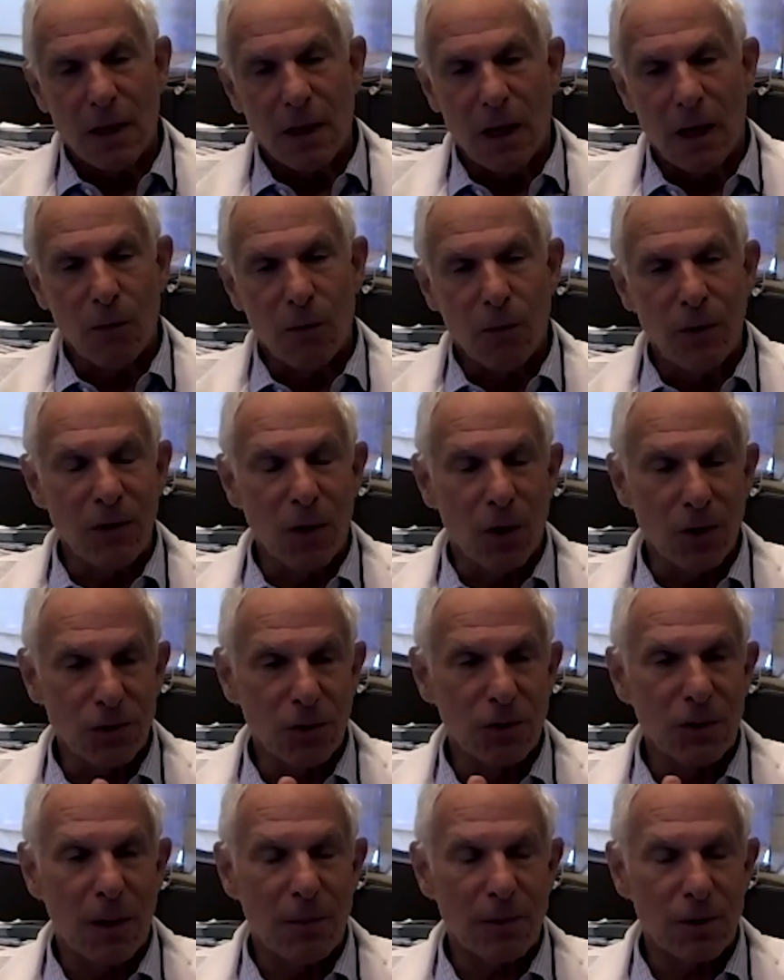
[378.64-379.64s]
uh, we
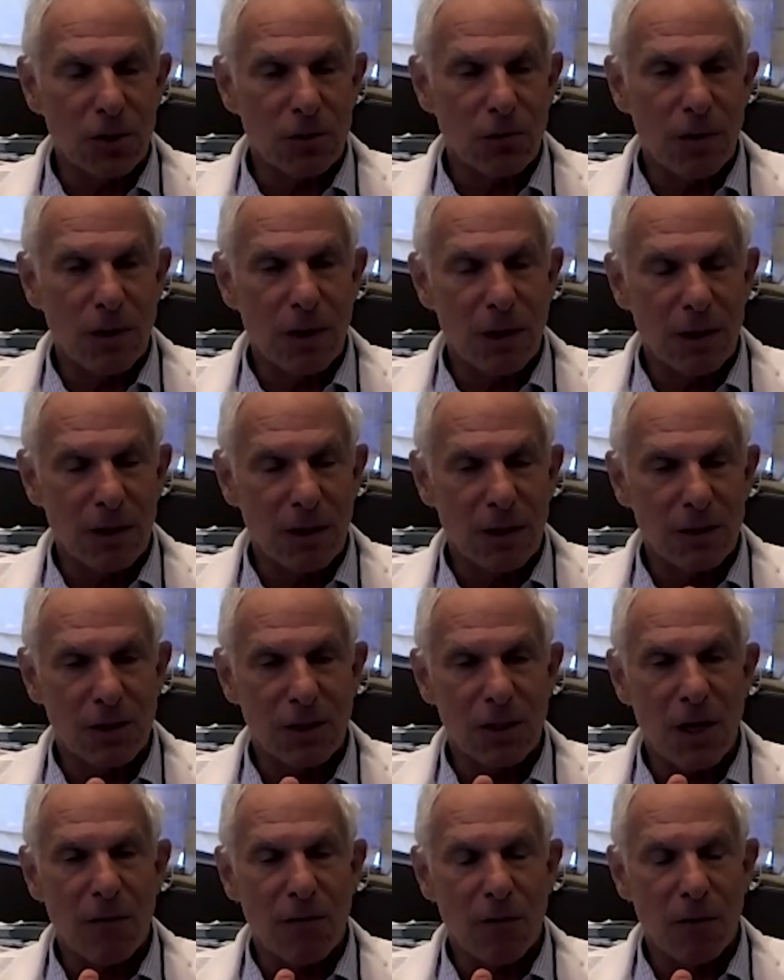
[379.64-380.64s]
also demonstrated that
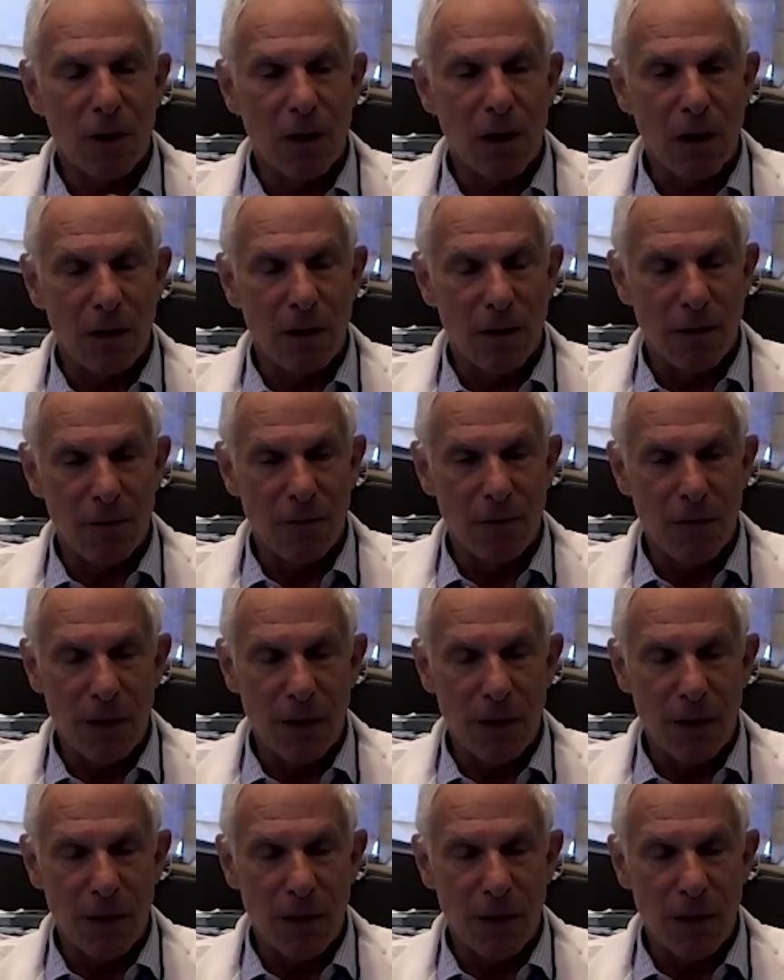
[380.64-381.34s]
several of